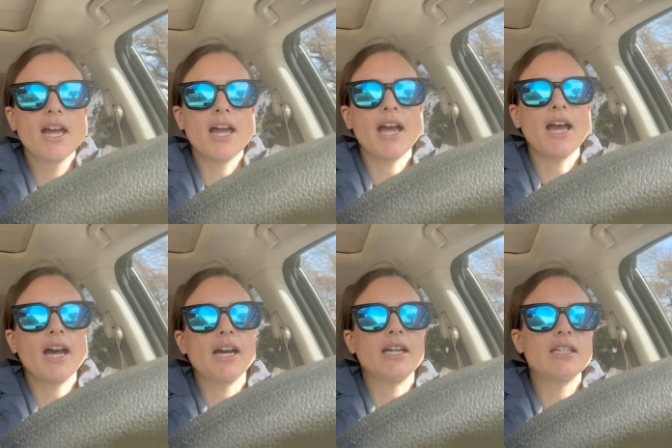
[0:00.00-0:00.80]

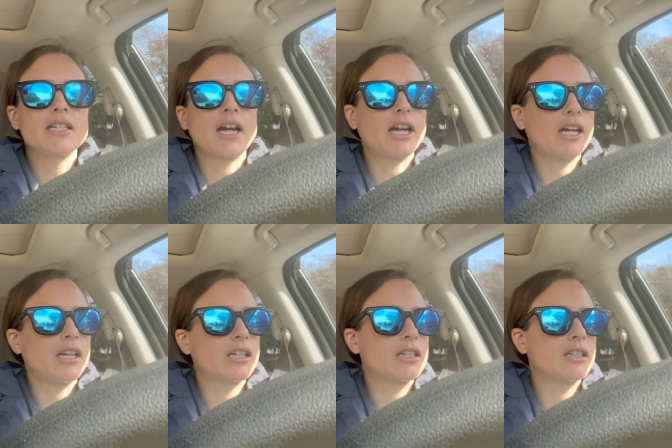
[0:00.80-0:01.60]
and
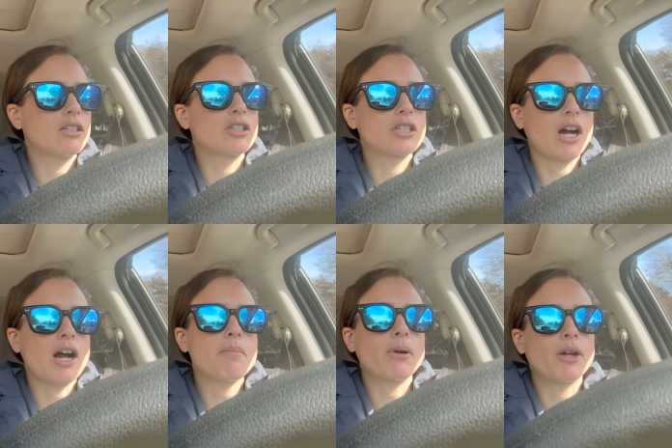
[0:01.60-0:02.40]
I
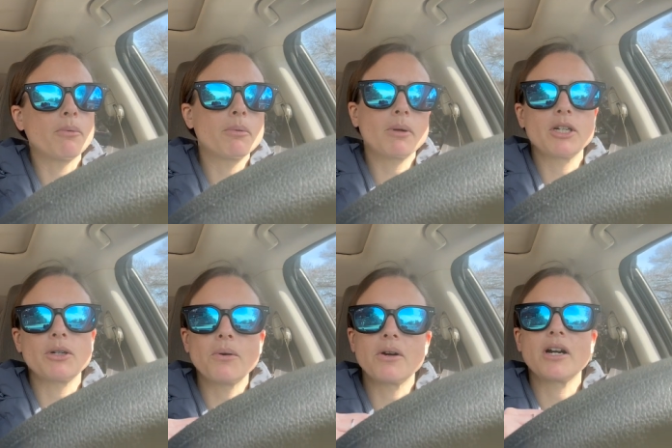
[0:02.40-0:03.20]
stop, I open my
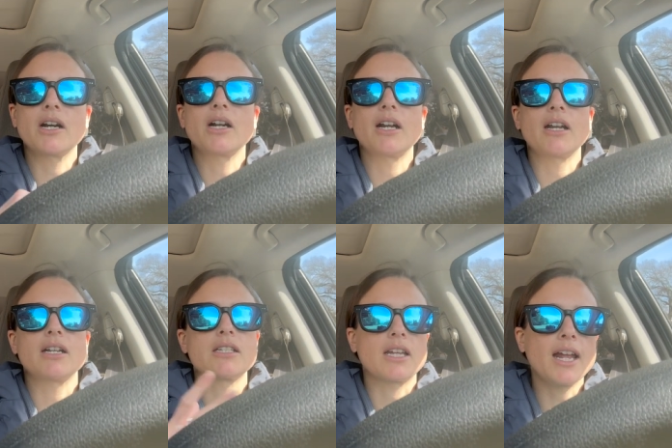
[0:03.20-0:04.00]
door and I
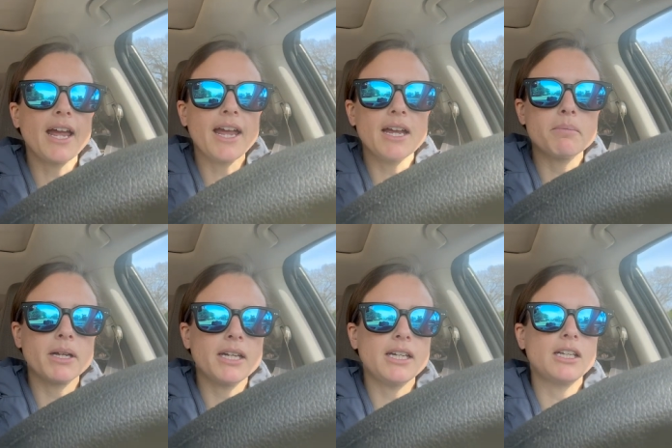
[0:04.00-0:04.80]
said, hey
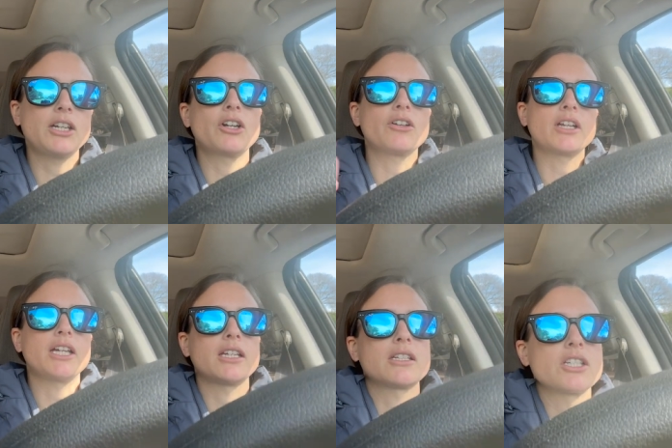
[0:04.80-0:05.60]
buddy, you know,
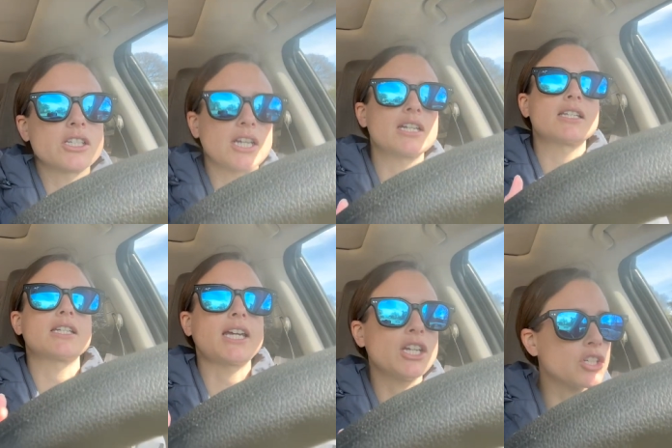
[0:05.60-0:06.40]
like just to get his
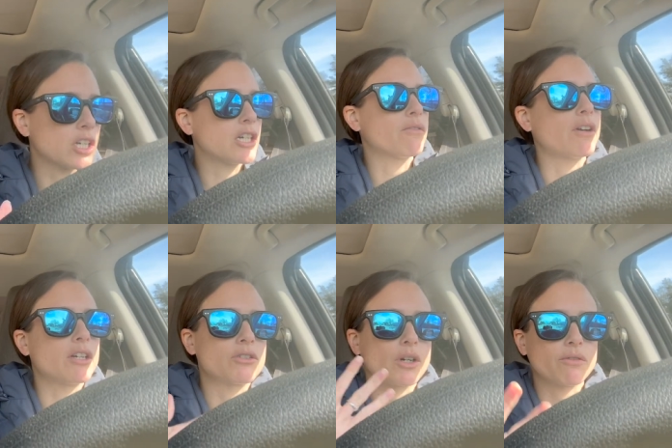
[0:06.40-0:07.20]
attention if I
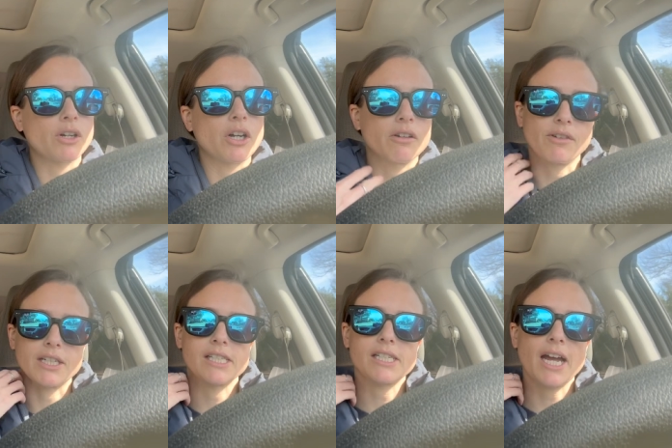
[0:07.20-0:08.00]
had to try to figure out if he
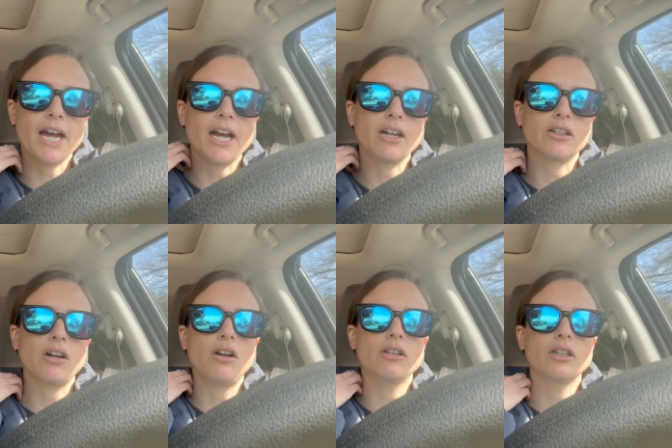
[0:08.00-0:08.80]
has a tag,
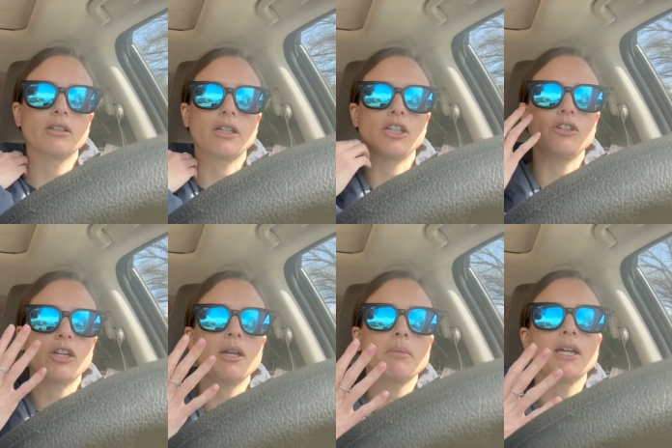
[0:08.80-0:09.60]
collar, like you
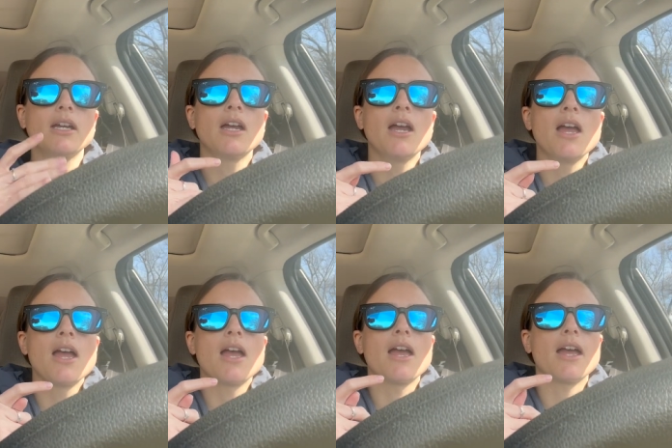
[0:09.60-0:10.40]
name it.
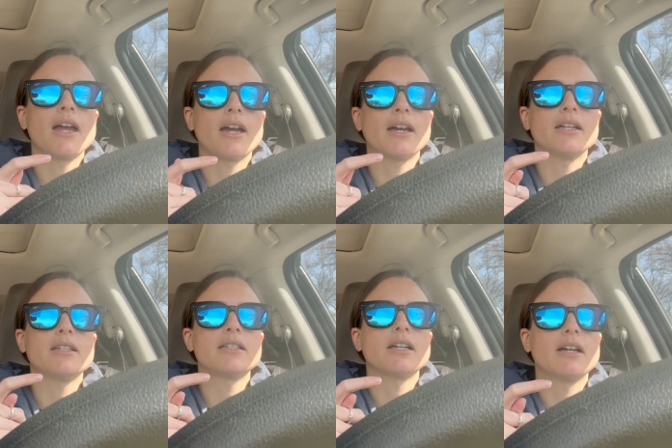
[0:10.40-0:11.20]

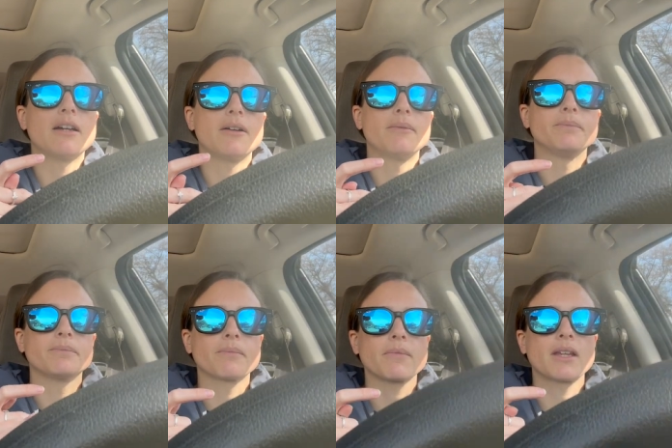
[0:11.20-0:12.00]
And
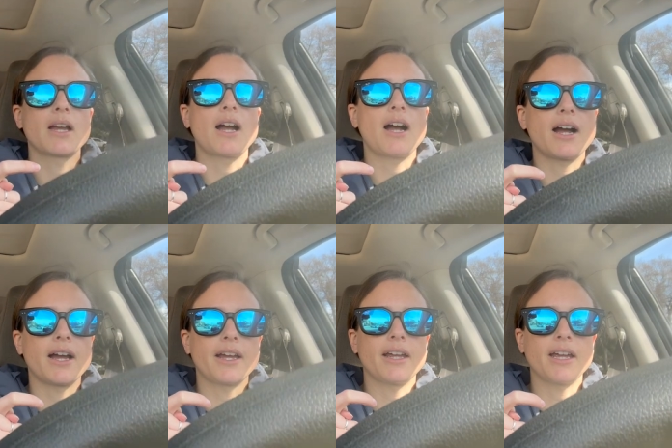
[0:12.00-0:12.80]
um,
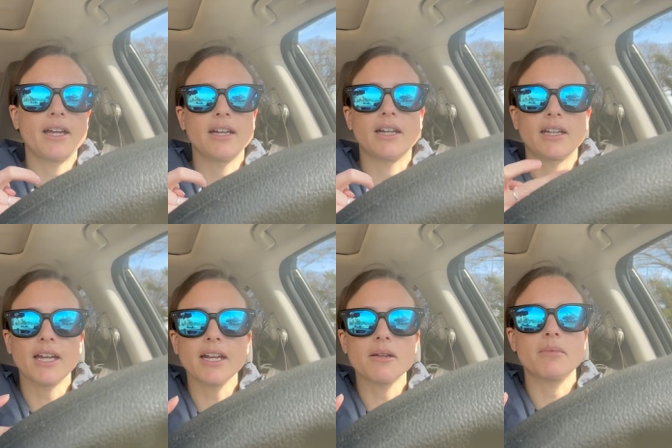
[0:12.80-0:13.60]
I, and I
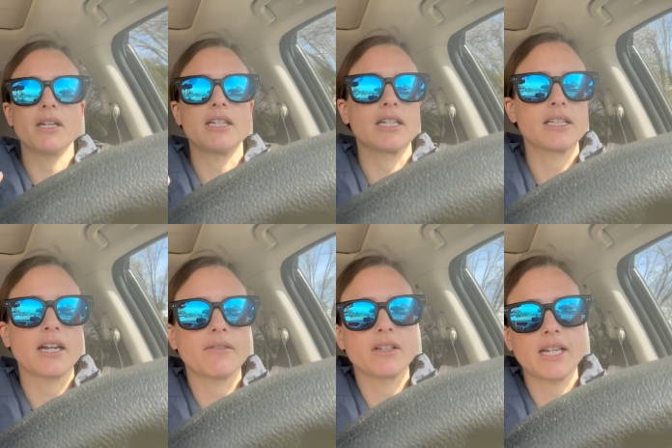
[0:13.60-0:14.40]
get him and he doesn't
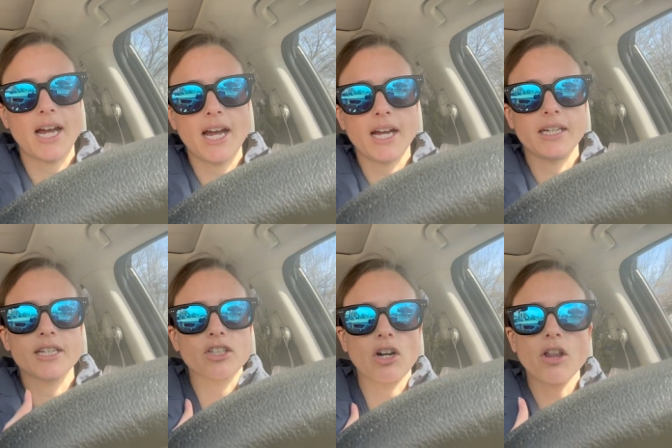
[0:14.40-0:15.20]
have a tag. He
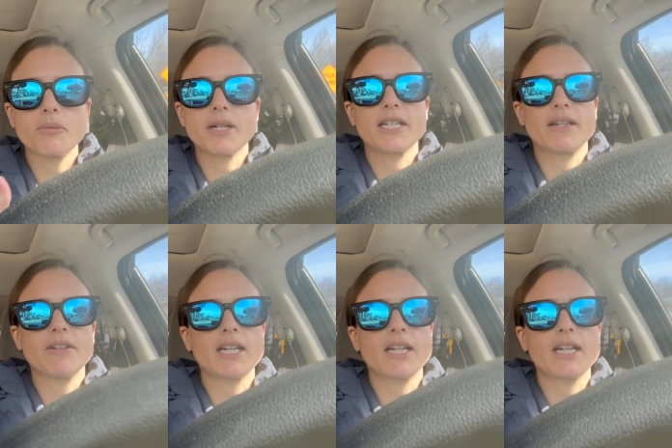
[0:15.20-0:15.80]
has a collar but doesn't have a